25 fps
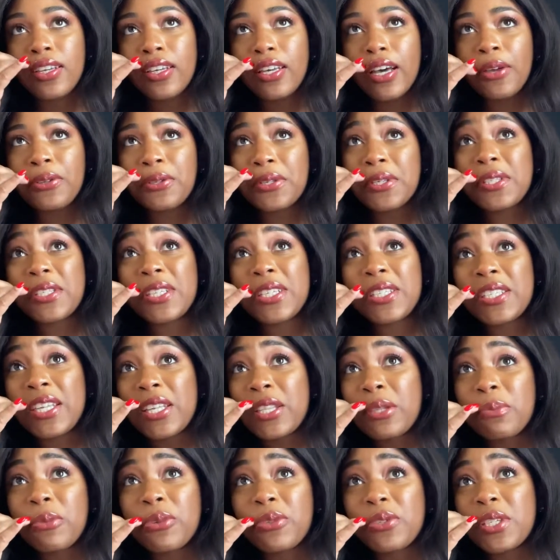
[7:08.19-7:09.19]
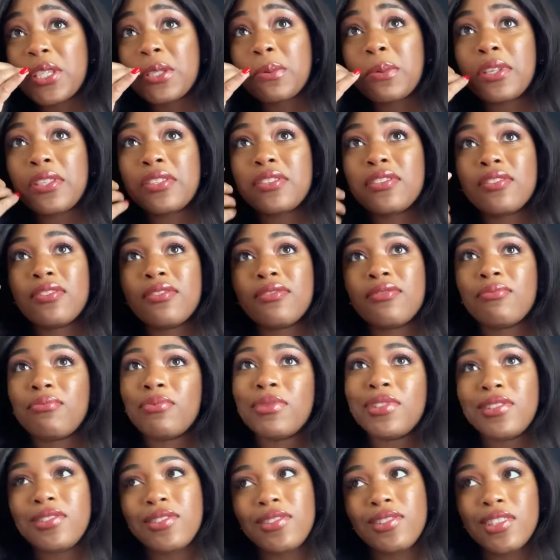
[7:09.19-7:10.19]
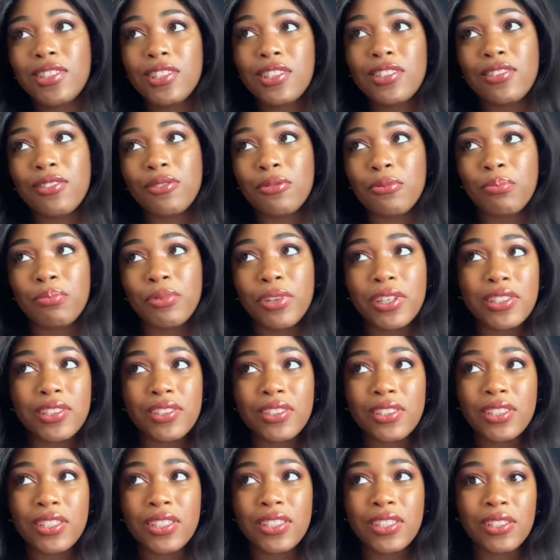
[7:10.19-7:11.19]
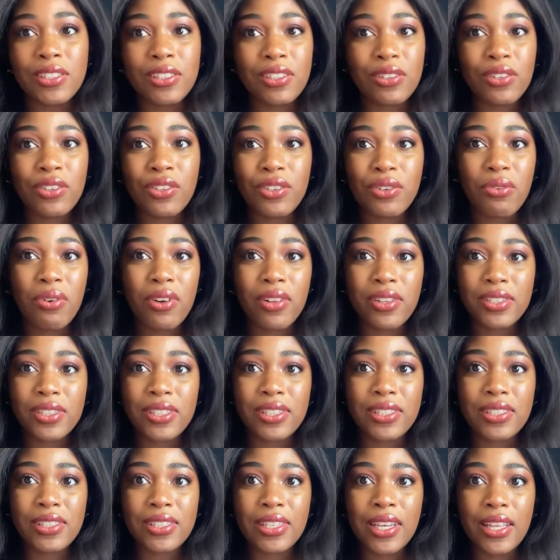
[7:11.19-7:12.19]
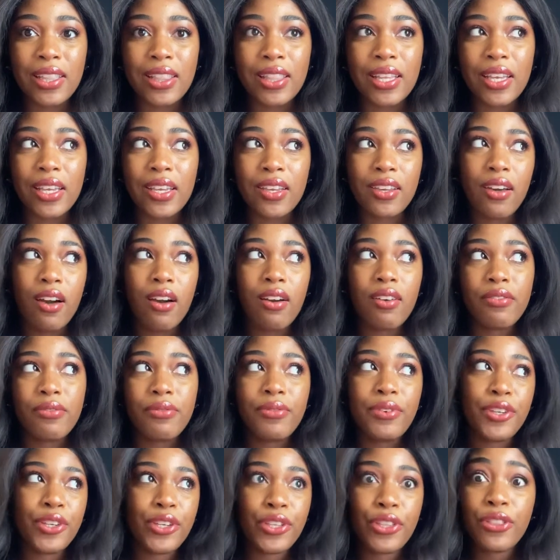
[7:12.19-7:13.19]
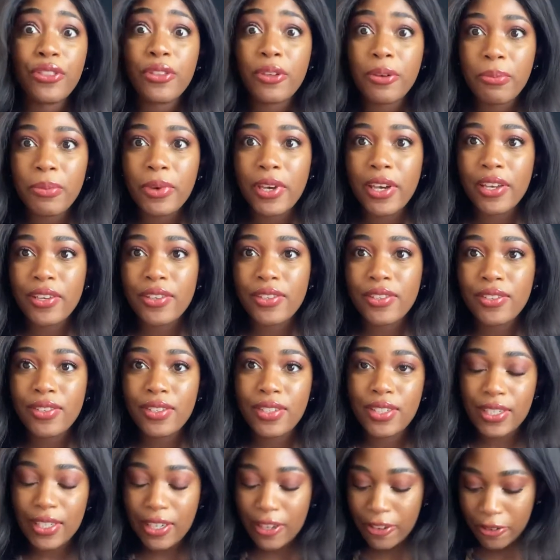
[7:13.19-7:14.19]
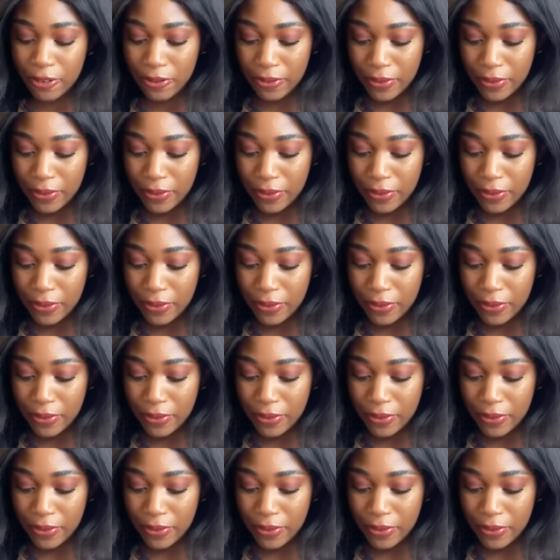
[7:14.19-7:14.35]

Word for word: I was gonna say it's not the most expensive. Windsor is a little pricey and the, the quality is not like the best, you know,